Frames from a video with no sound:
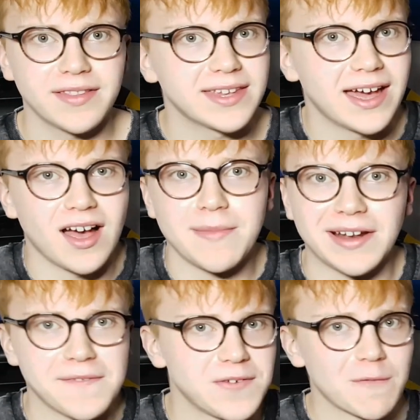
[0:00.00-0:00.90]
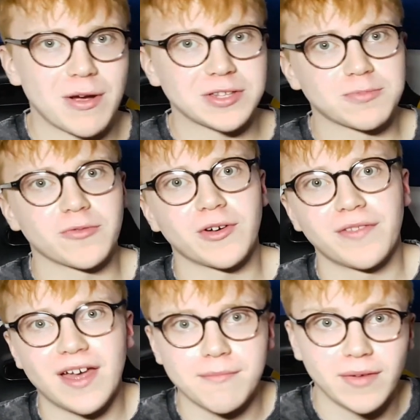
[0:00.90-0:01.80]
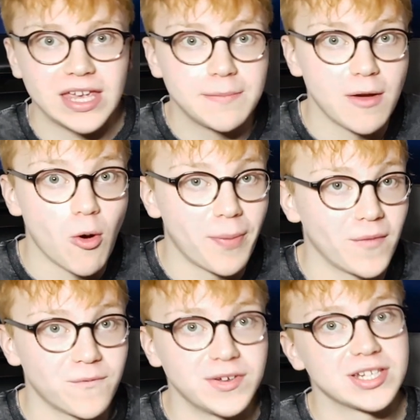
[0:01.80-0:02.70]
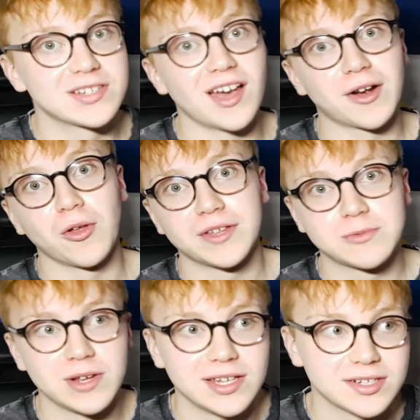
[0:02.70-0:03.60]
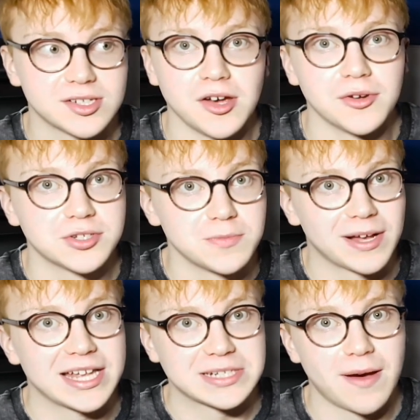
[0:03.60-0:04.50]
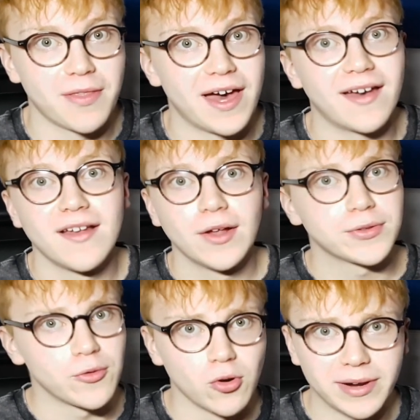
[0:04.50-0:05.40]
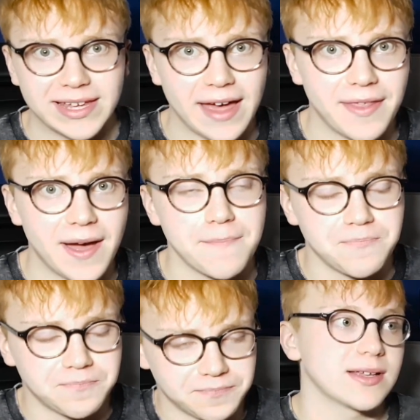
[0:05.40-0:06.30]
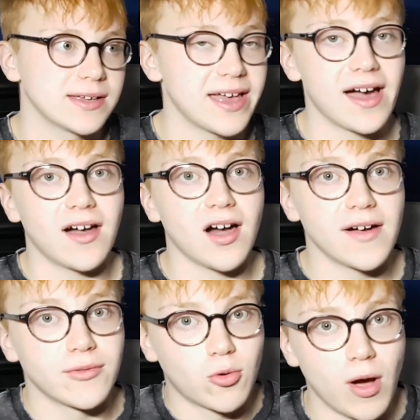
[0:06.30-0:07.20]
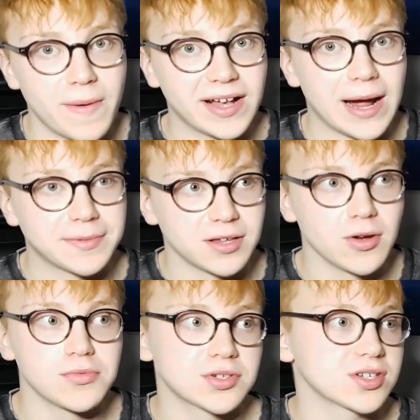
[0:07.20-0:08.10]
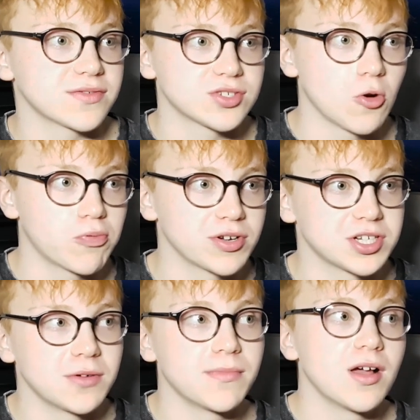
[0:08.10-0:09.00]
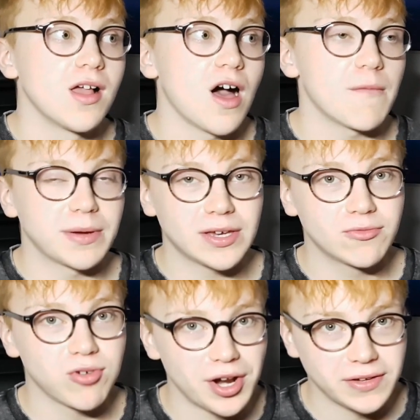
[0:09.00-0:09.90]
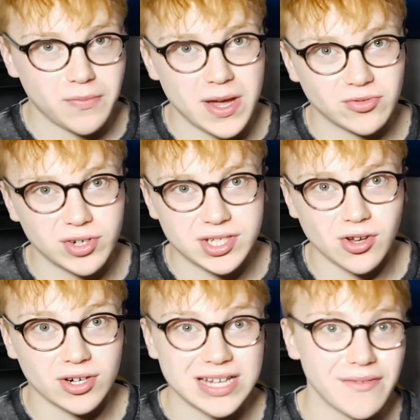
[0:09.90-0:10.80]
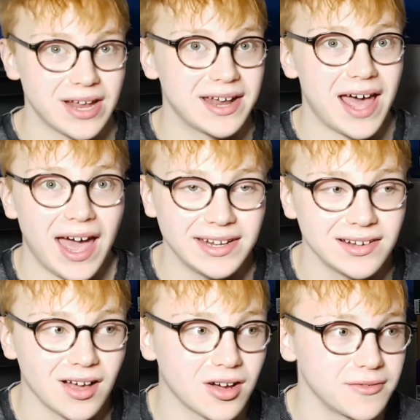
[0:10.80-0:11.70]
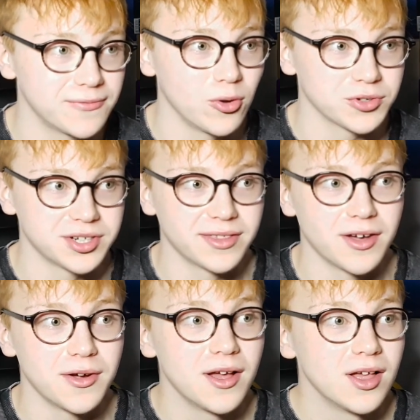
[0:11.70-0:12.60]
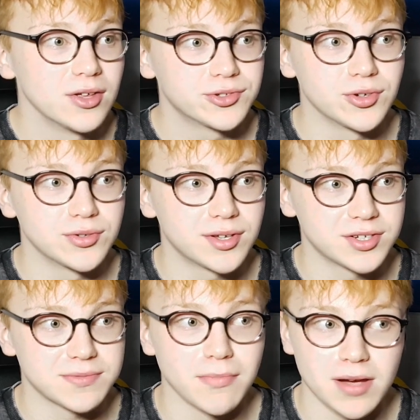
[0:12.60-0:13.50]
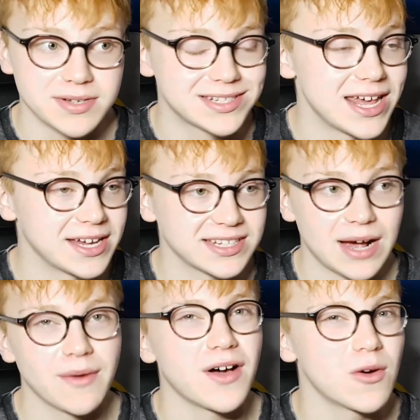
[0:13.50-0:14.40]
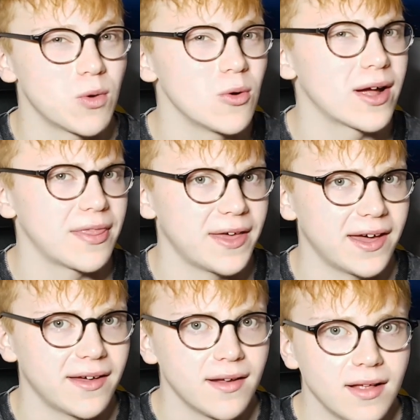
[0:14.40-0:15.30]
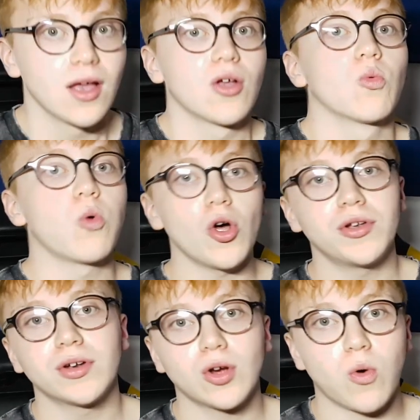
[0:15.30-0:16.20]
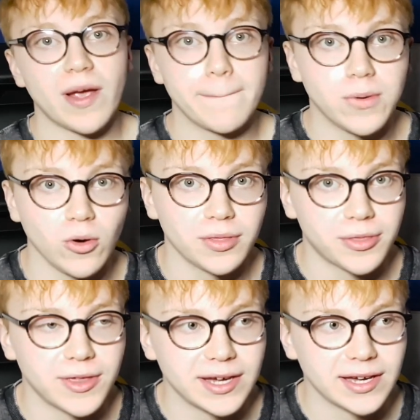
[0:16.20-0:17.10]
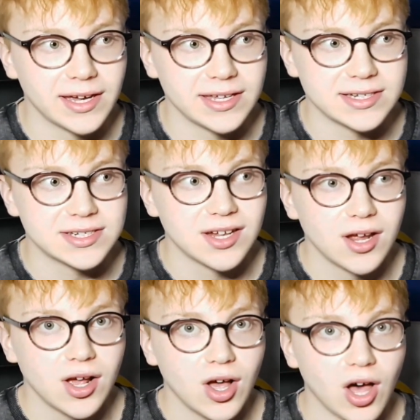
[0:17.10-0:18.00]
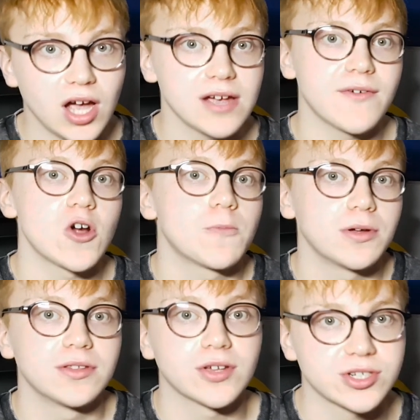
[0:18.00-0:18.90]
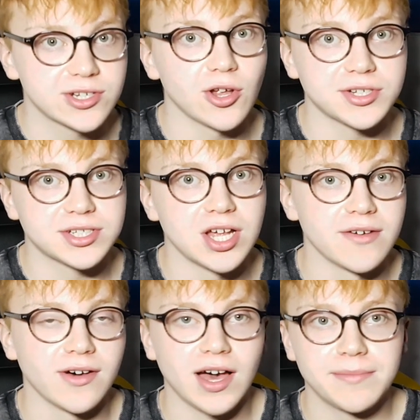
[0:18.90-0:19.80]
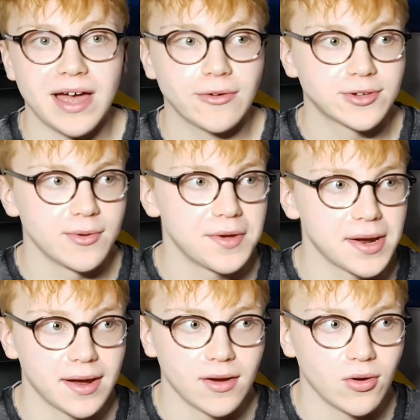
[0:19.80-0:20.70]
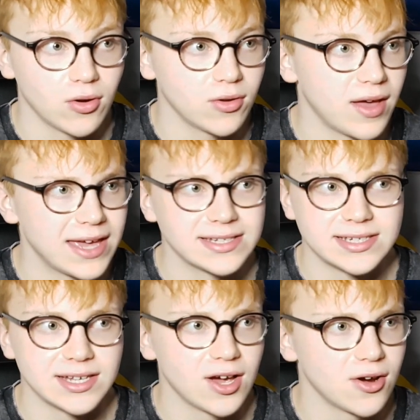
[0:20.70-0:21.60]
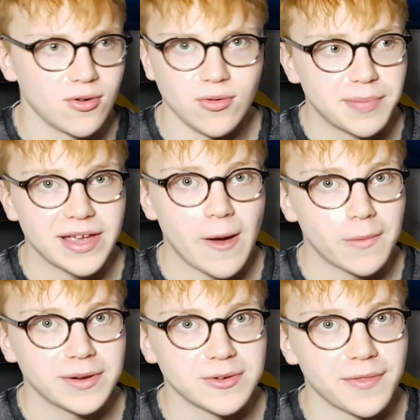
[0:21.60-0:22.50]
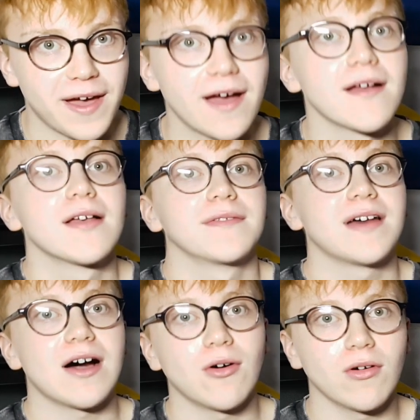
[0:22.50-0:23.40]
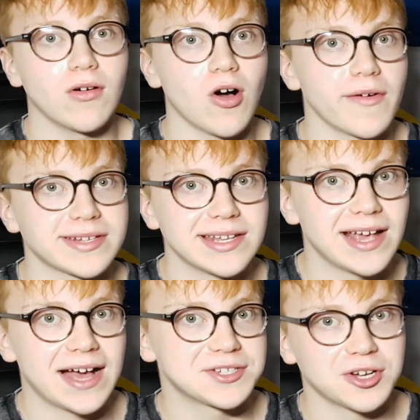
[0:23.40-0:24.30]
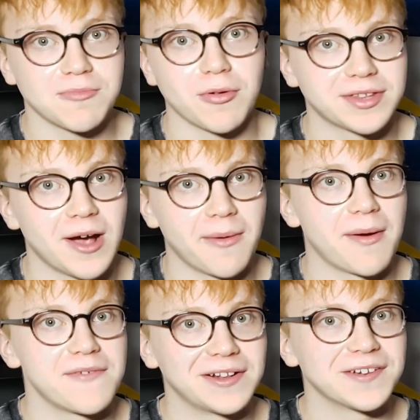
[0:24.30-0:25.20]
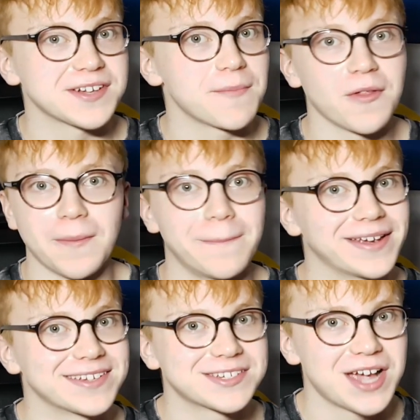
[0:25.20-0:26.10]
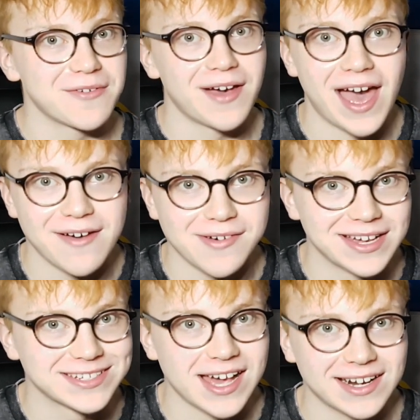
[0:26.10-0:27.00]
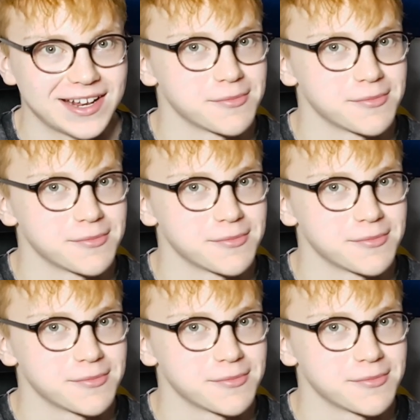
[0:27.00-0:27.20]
Yeah, I made like £5 profit on them. eBay £1 fees I got this week, so super gassed about that. Don't normally get them. Yeah, I've quite a bit of cash at the moment because I've sold Prism. I've been running for mesh restocks, haven't had any luck unfortunately though, due to just my mistakes. However, I will get there. One quite important thing is I have opened a slots server. I'm now doing ACO, but yeah, I'm gonna be doing that. Now, obviously, as you can probably tell by my videos, I'm not the biggest chef ever, exactly.